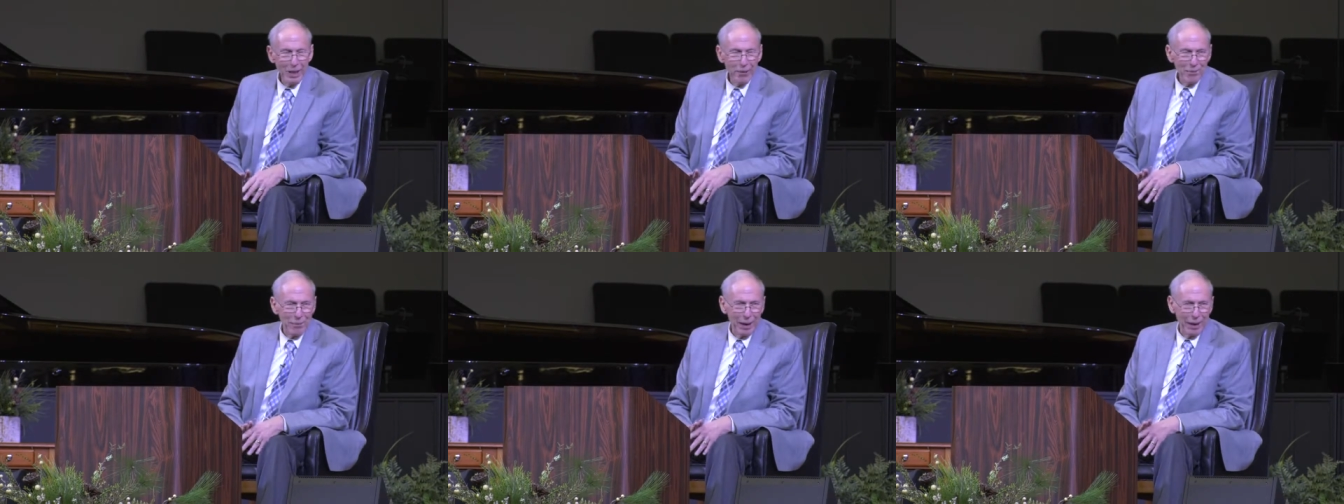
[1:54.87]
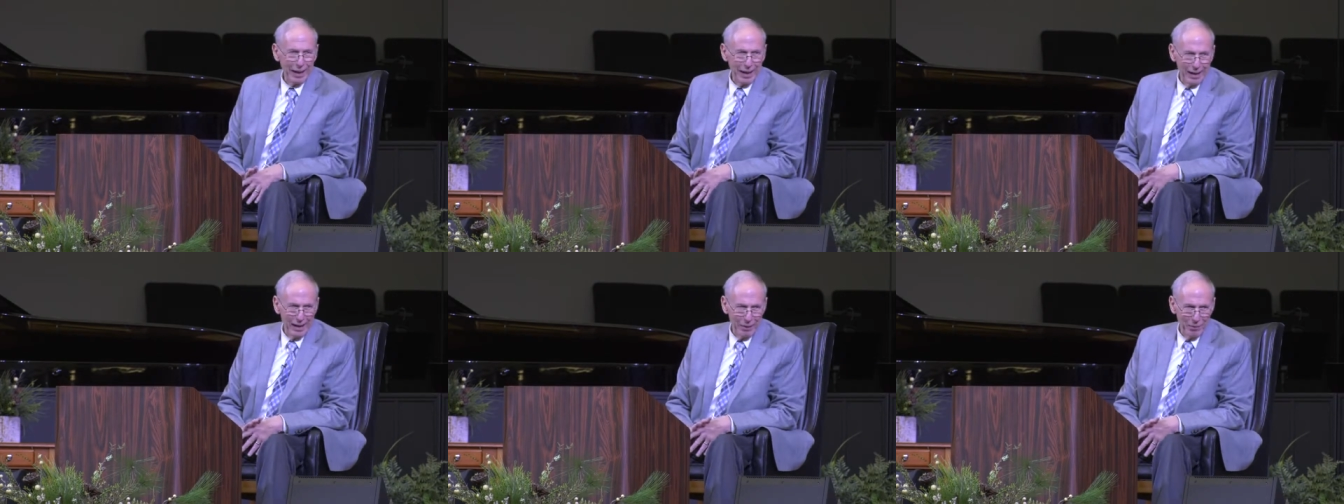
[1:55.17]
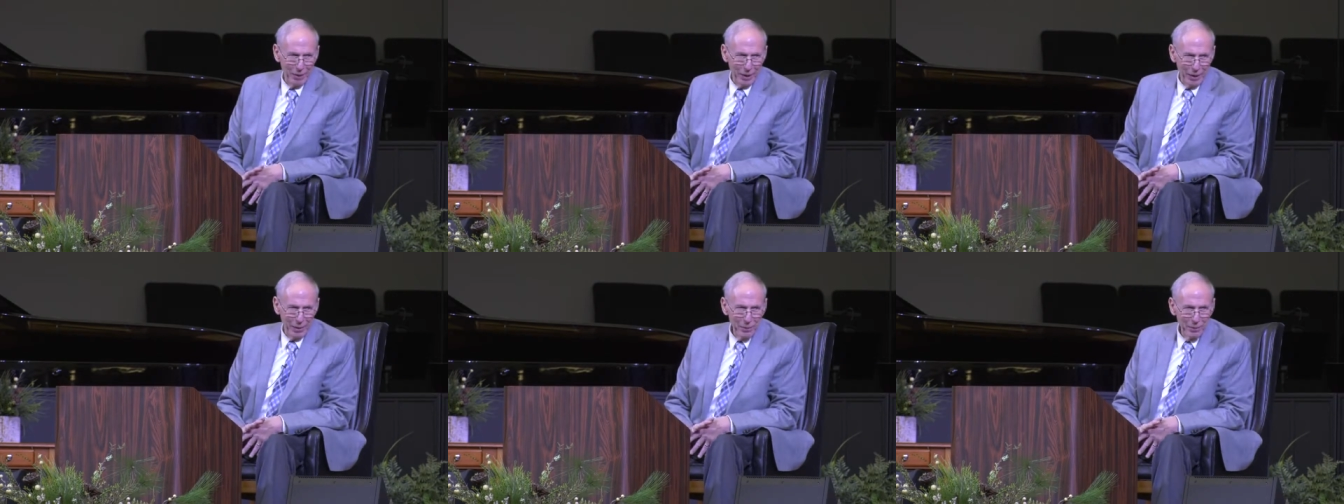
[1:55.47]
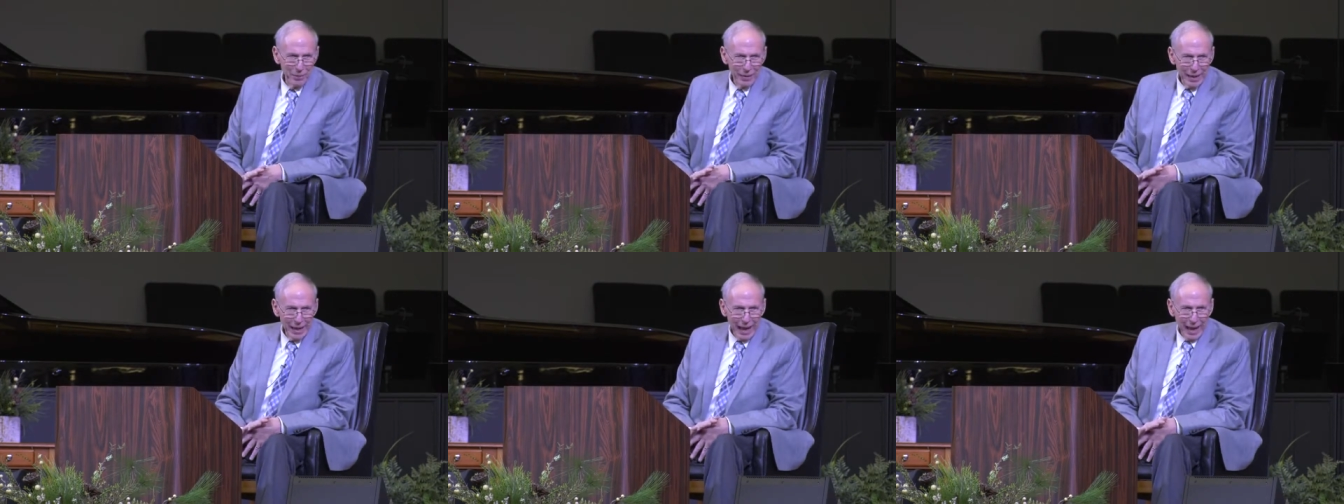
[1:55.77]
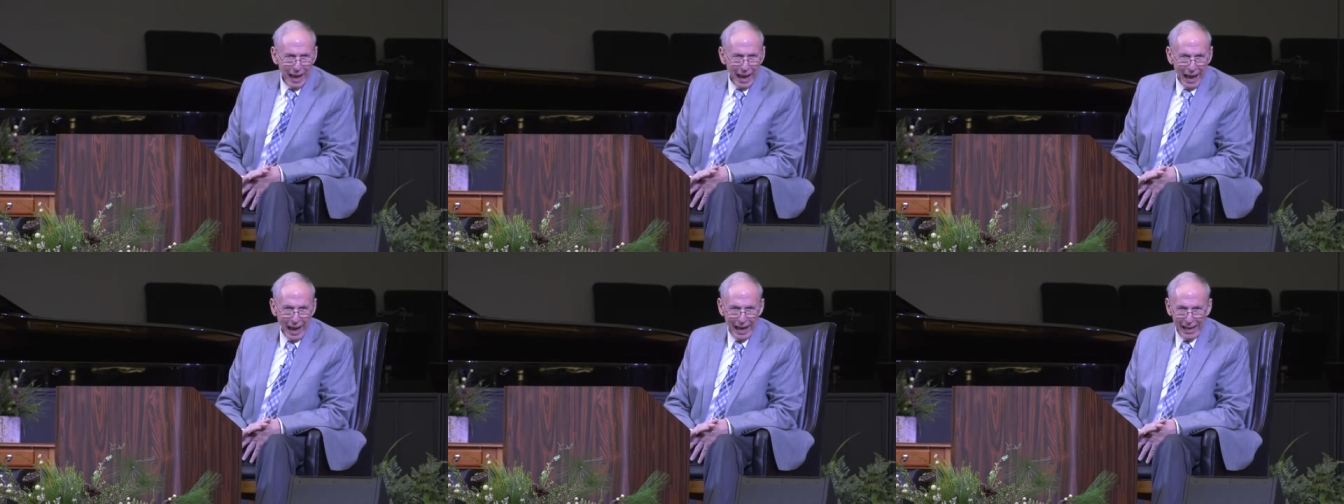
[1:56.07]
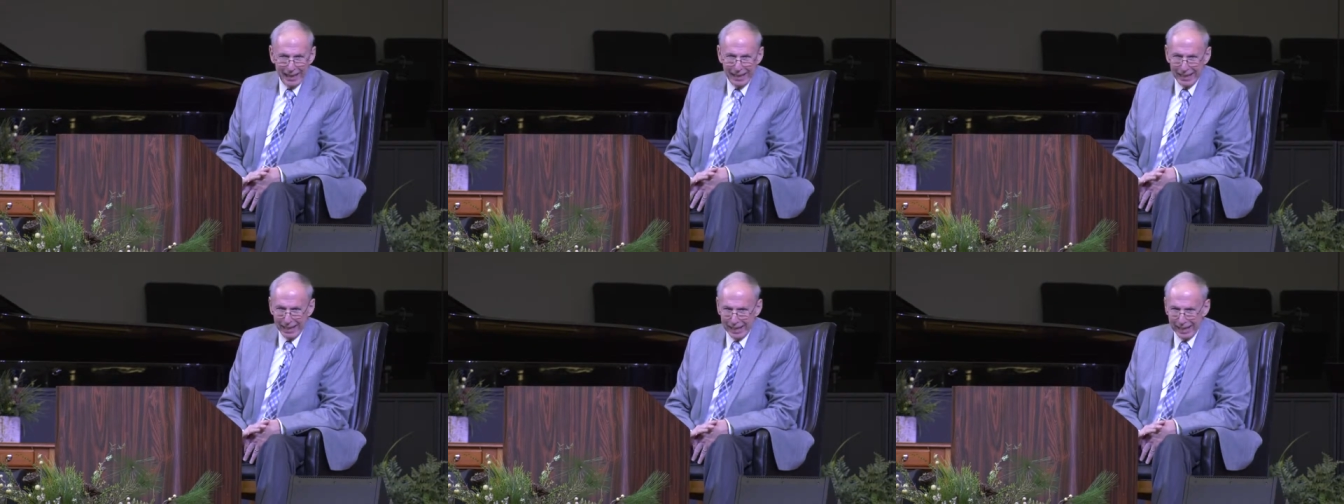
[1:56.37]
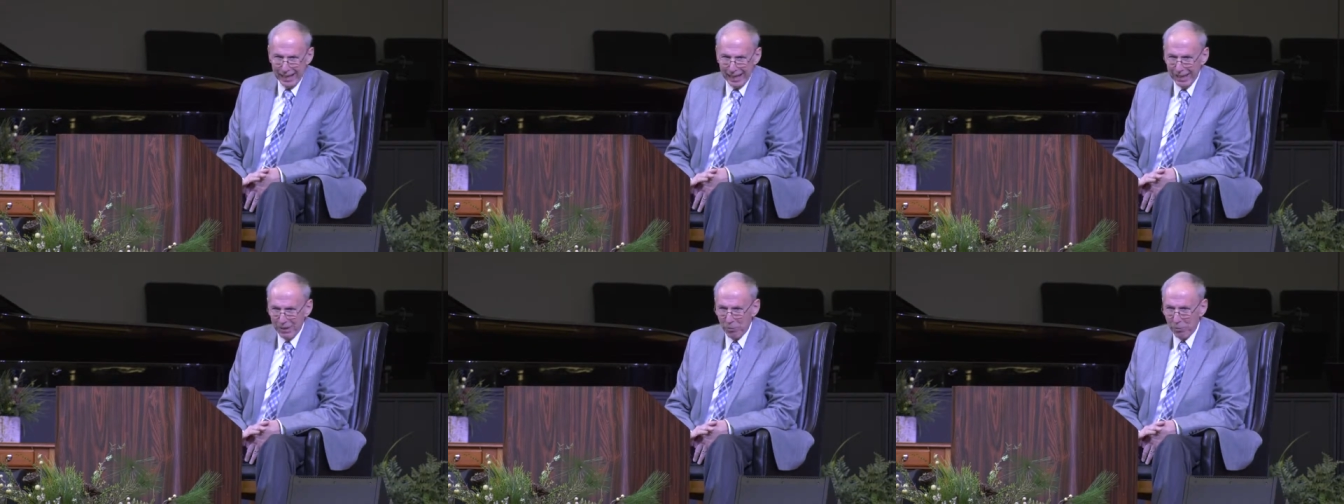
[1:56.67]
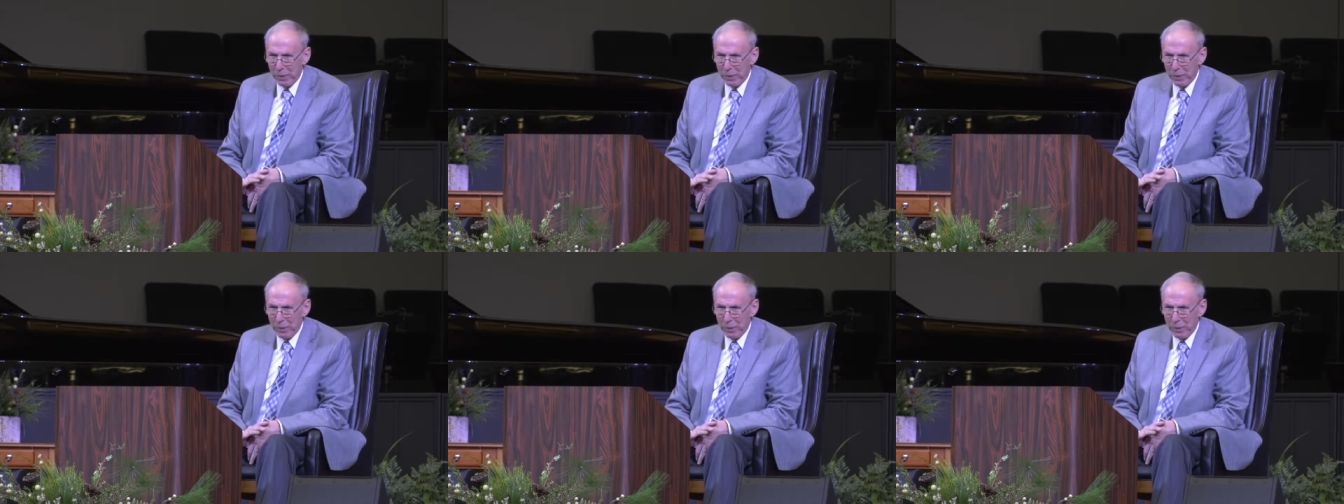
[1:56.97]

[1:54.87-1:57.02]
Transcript: But anyway, and uh,